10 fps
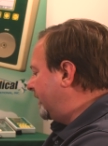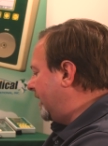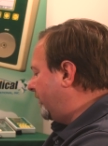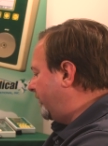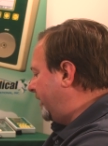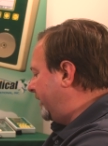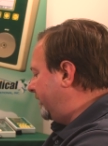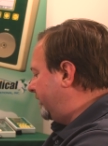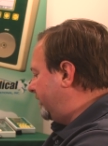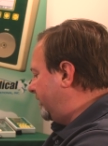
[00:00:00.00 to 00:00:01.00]
Now,
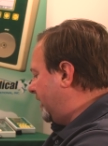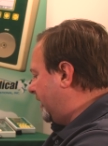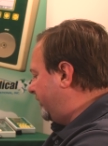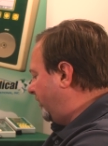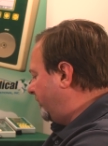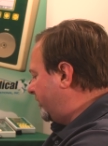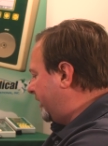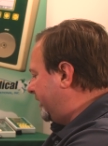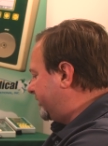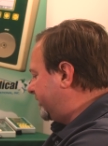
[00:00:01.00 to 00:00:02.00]
in uh, normal
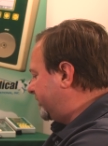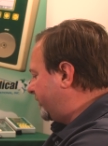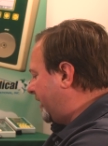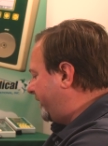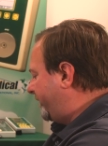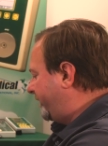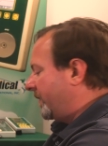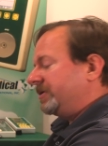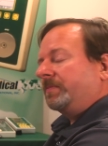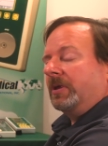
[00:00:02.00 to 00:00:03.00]
conditions, when I
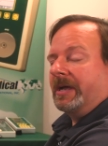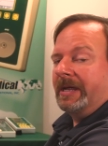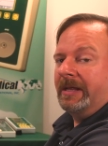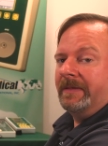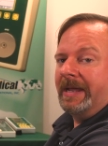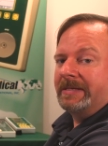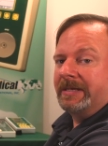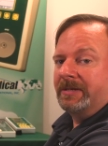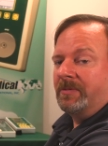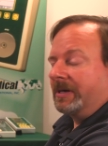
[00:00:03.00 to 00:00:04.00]
first plug in the
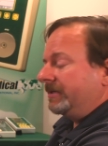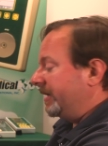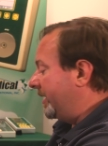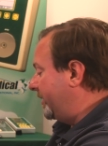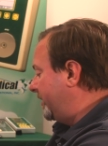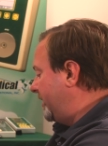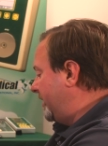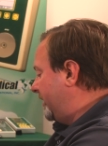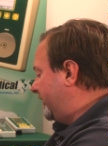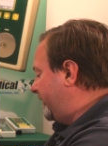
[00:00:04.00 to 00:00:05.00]
S A twenty ten,
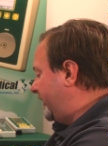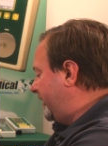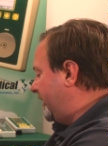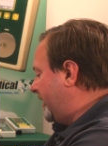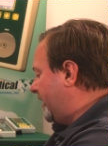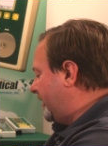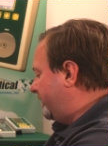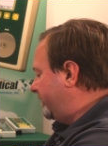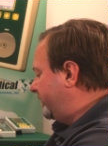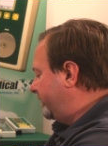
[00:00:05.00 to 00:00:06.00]
the
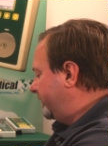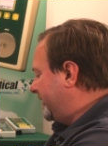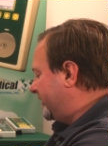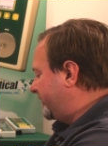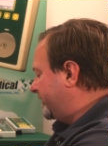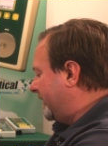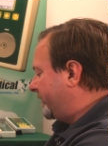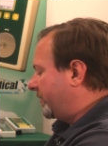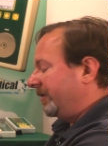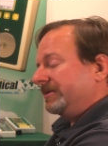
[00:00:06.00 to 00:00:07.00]
um, test
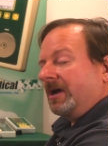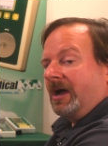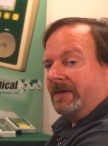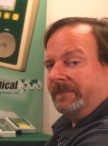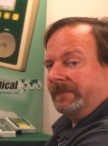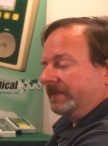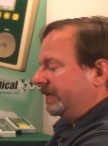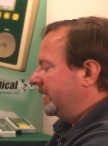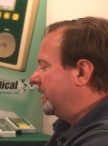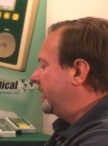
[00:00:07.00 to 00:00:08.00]
receptacle is off.
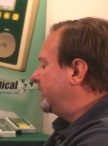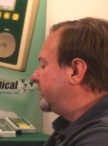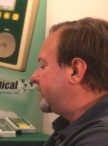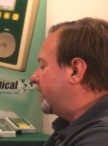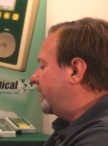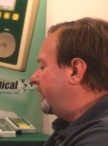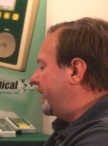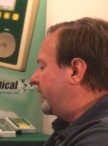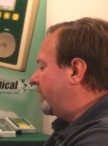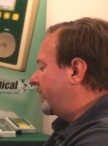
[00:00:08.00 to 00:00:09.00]
So
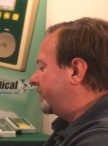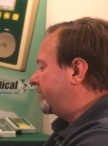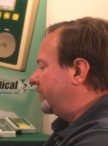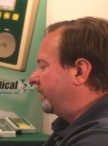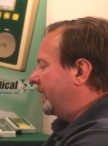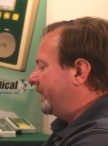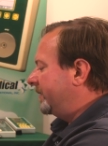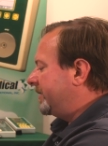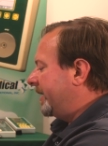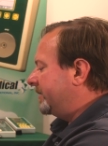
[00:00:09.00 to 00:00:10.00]
in order to run
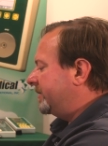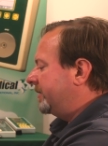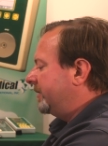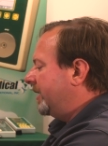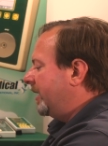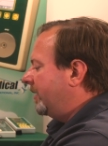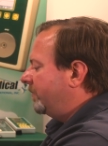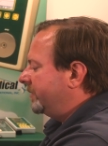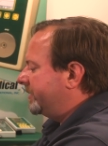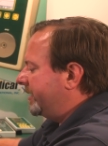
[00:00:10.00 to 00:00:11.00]
the test, uh,
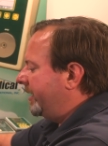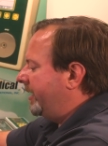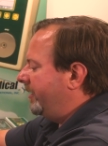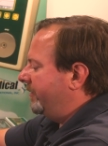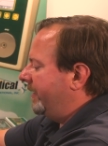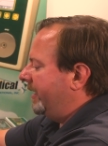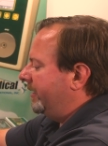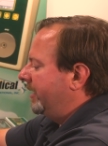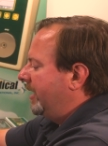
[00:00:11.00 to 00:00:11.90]
we'll see here that